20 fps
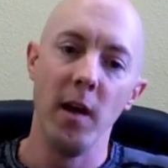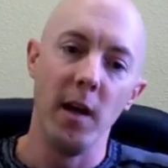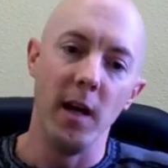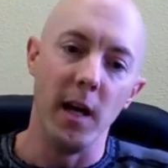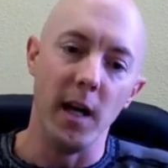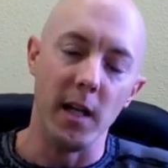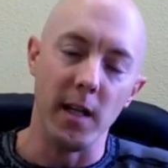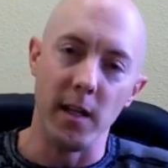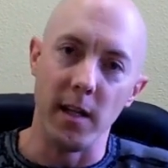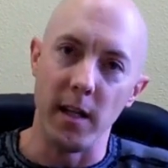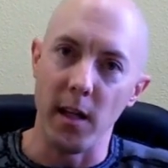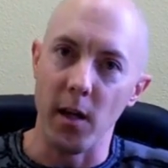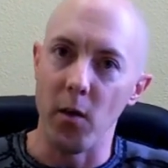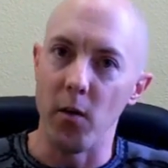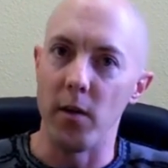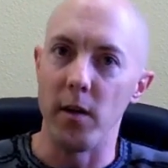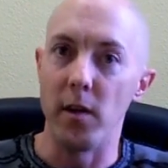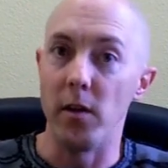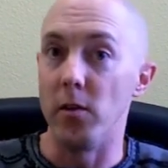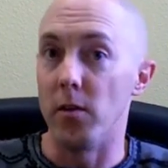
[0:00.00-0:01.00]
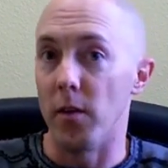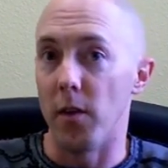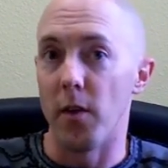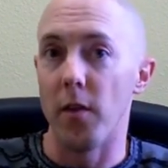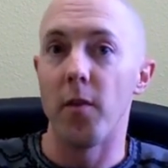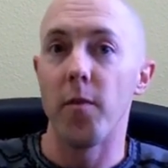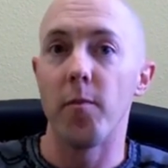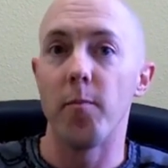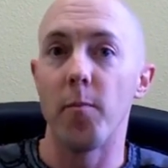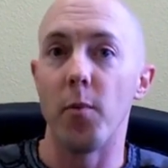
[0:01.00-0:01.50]
and then they go to deal to the
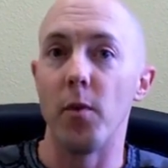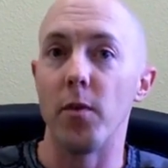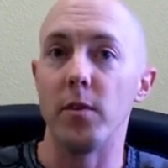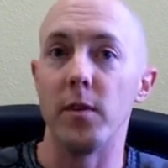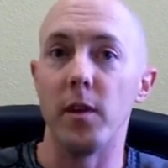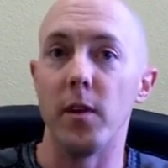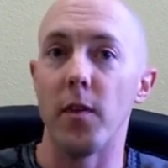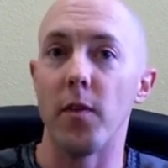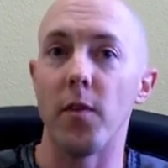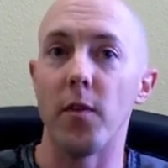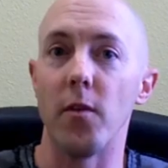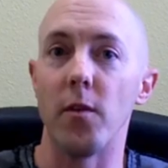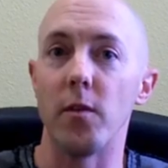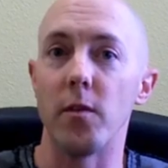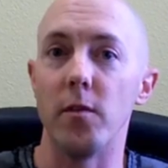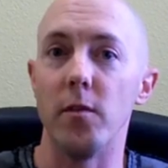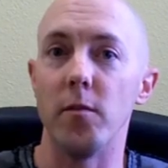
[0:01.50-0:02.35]
person in third